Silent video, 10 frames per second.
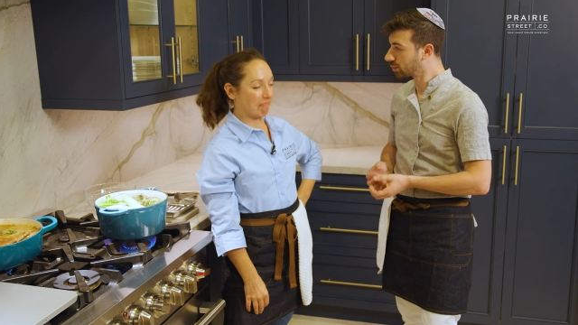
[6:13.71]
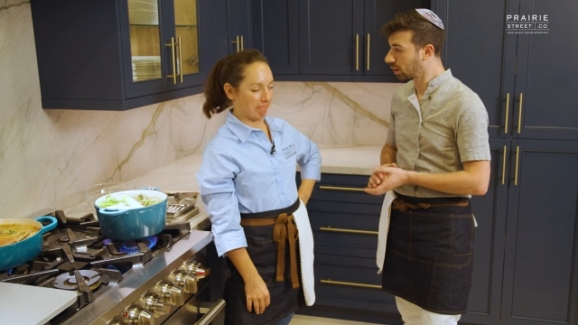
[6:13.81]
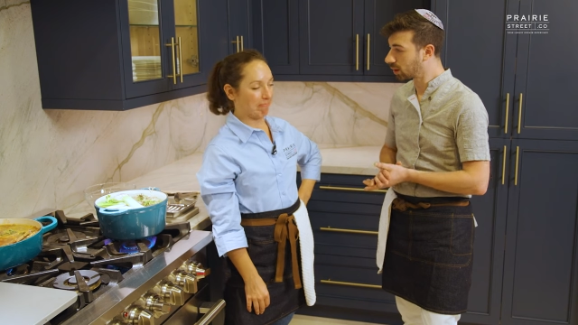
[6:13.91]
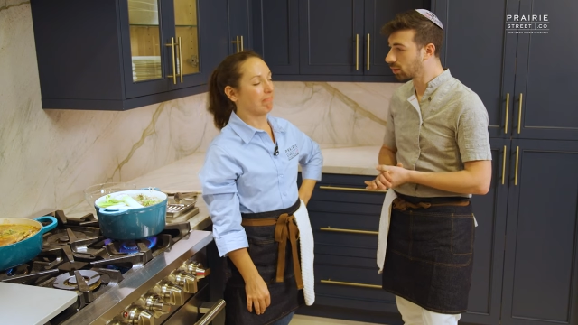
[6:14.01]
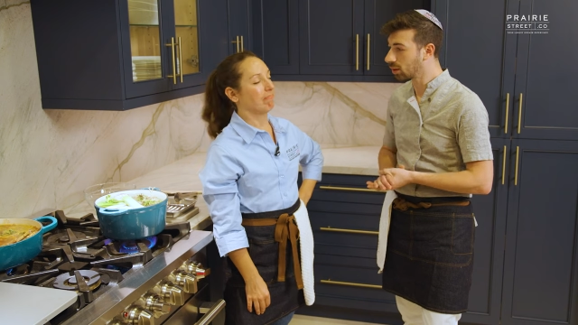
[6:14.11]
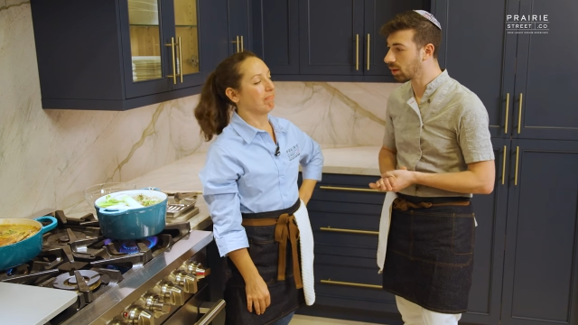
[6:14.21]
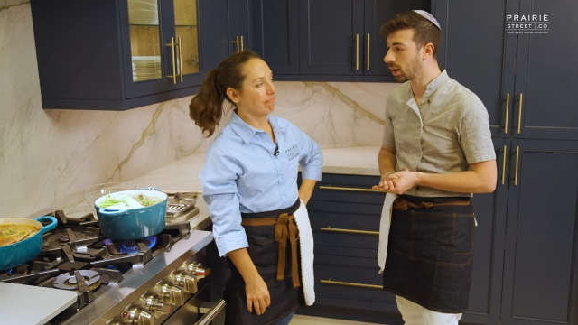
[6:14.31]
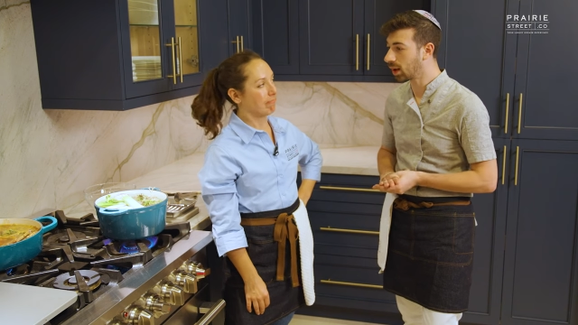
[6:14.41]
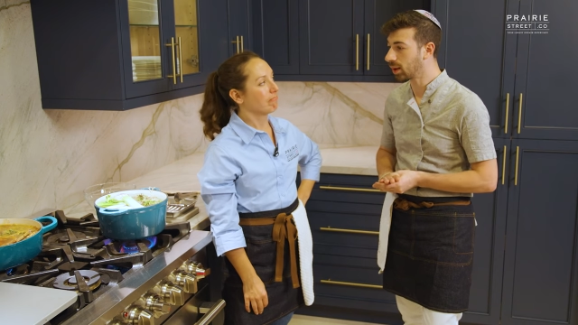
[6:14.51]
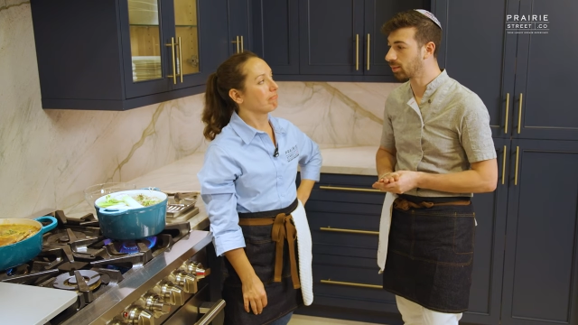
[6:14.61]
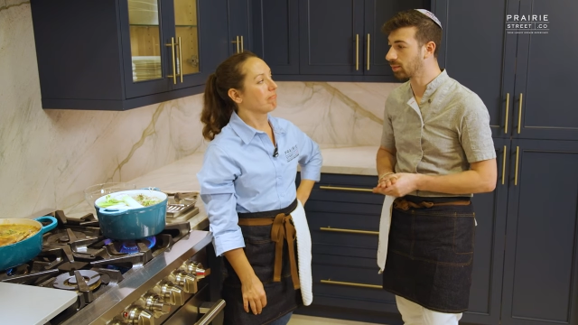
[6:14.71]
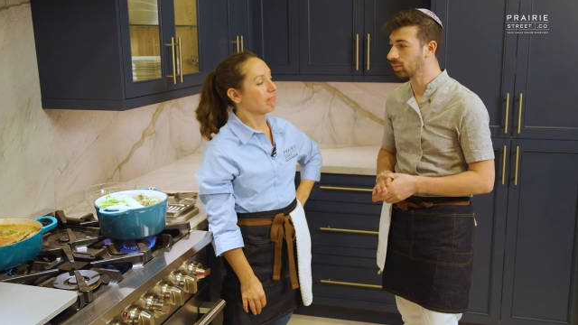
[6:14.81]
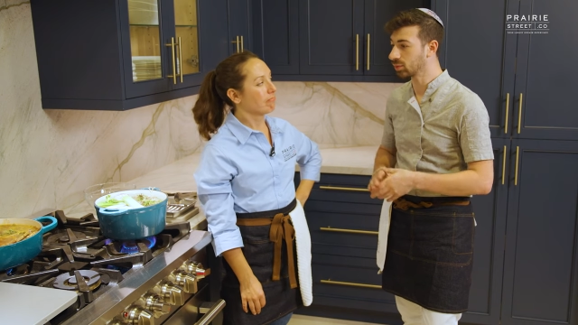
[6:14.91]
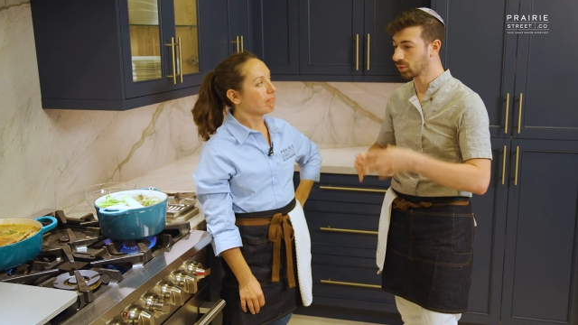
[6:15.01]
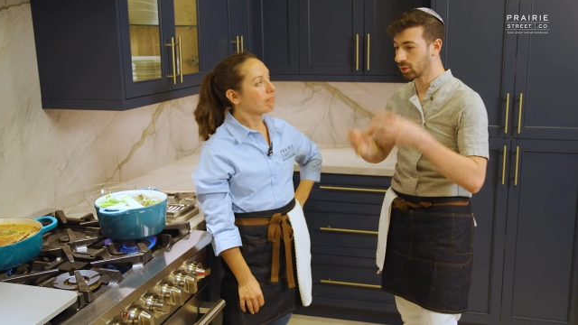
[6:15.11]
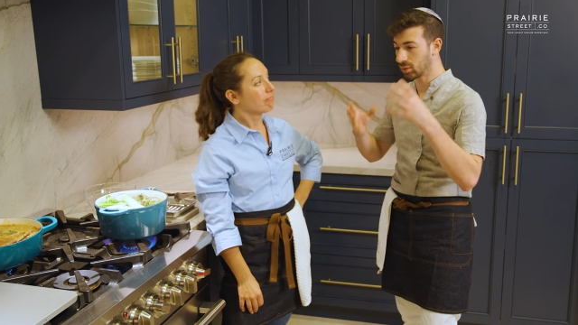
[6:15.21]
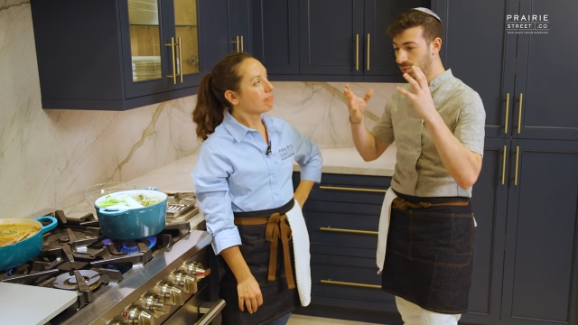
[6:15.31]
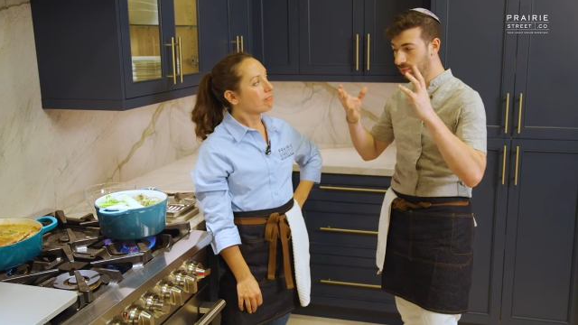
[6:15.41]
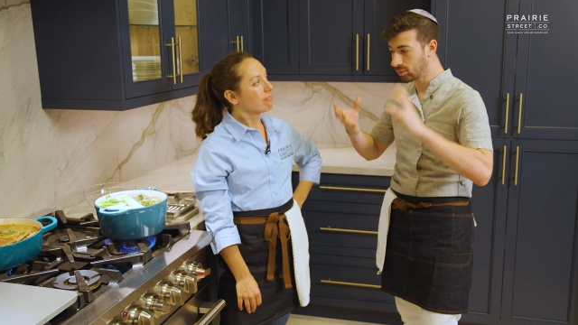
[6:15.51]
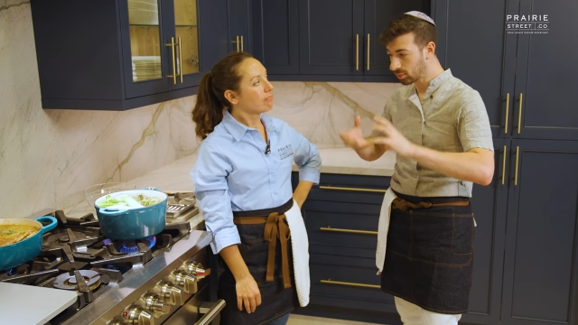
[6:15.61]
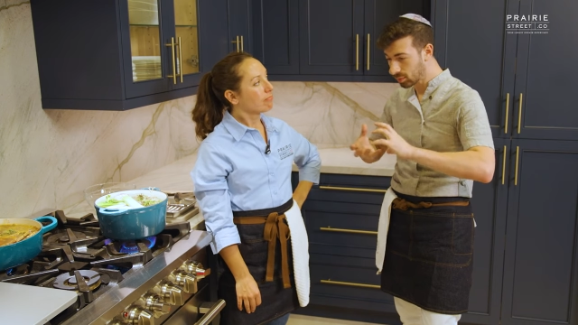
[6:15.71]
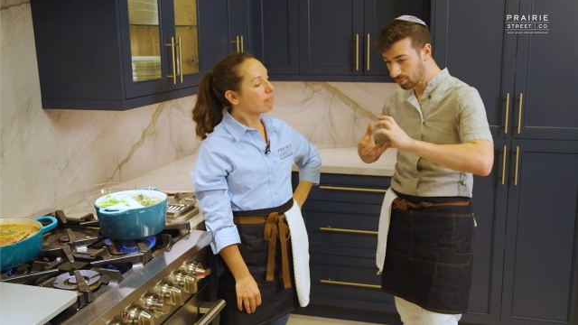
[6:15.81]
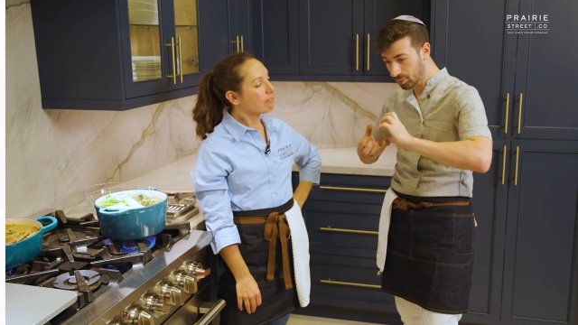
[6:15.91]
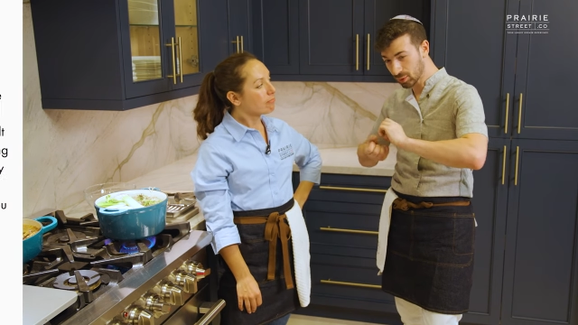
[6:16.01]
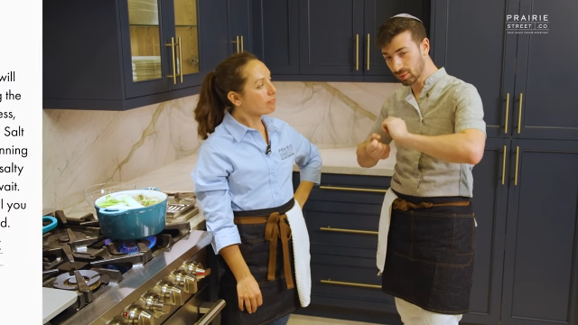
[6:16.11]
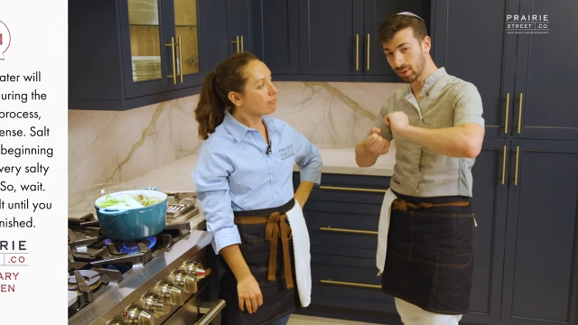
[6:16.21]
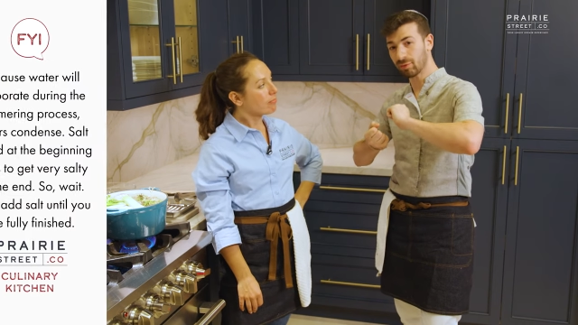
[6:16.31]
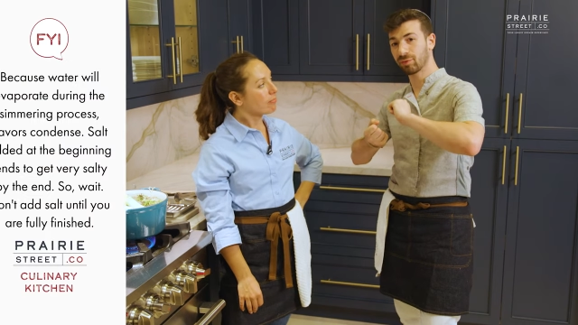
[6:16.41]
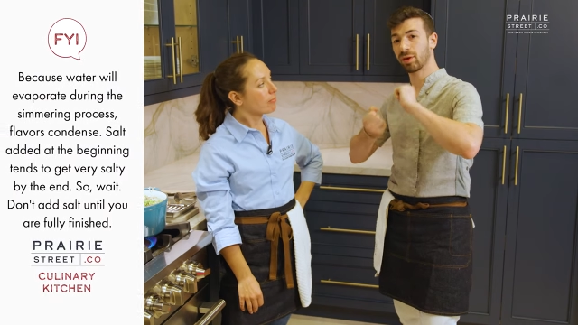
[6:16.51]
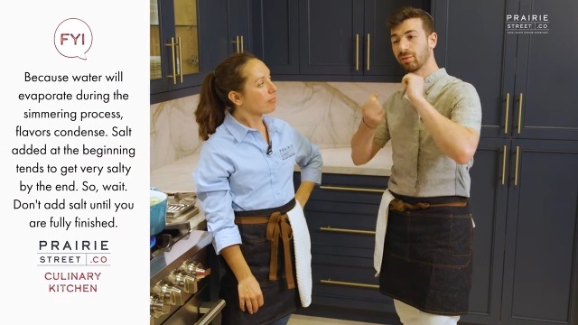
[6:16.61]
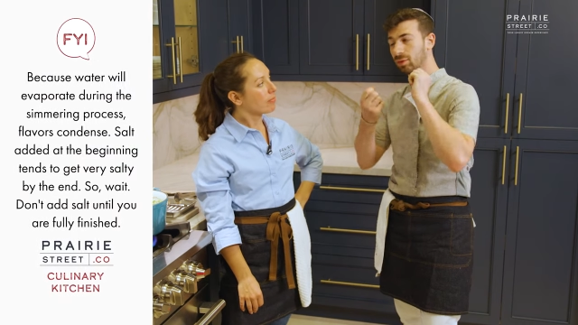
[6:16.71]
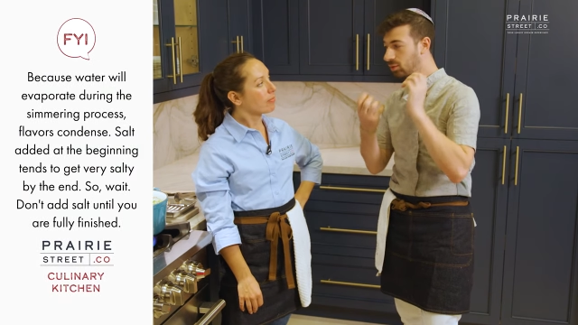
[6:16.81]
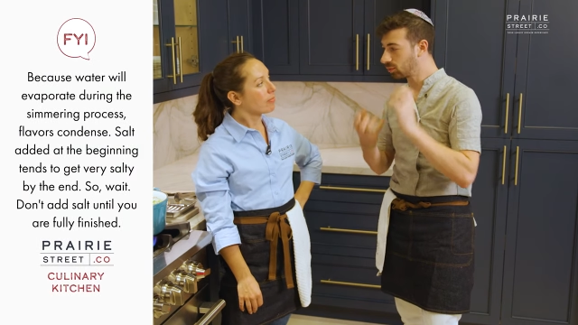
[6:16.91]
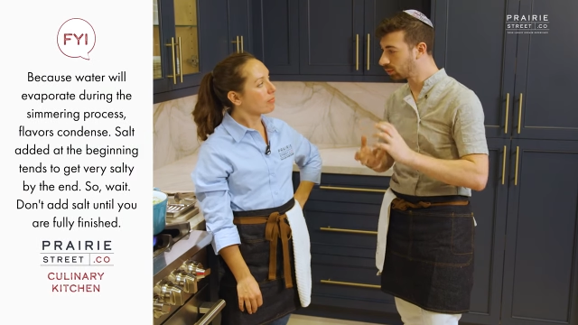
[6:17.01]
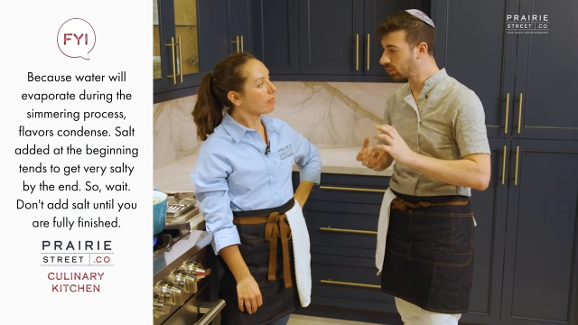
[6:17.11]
Speaker 1: right? Um, we're building that flavor,